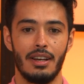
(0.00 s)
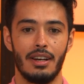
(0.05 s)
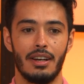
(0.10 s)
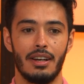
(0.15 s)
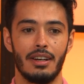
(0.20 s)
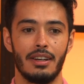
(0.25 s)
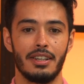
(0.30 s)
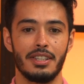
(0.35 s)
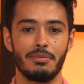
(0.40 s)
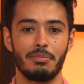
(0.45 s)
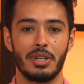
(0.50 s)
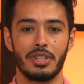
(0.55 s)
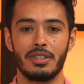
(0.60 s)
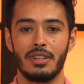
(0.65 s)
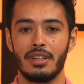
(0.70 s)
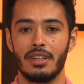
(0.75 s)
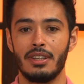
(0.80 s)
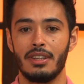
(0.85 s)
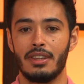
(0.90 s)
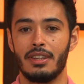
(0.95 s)

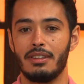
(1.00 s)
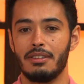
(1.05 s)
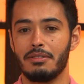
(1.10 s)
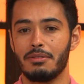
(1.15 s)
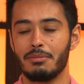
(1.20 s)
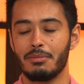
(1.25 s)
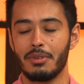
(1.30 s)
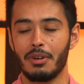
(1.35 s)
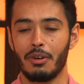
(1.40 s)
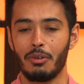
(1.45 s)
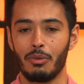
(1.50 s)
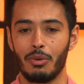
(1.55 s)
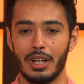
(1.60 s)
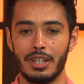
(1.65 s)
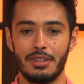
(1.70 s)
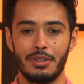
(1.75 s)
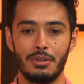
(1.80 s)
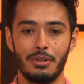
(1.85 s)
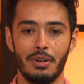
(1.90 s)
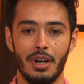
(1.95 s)
especially
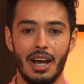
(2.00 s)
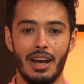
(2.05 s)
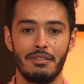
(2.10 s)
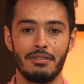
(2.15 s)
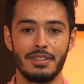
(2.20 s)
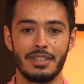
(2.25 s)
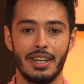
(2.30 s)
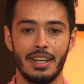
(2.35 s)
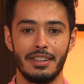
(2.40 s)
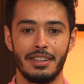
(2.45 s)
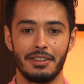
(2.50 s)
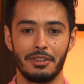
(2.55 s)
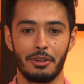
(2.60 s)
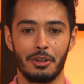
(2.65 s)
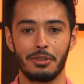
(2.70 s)
what you have said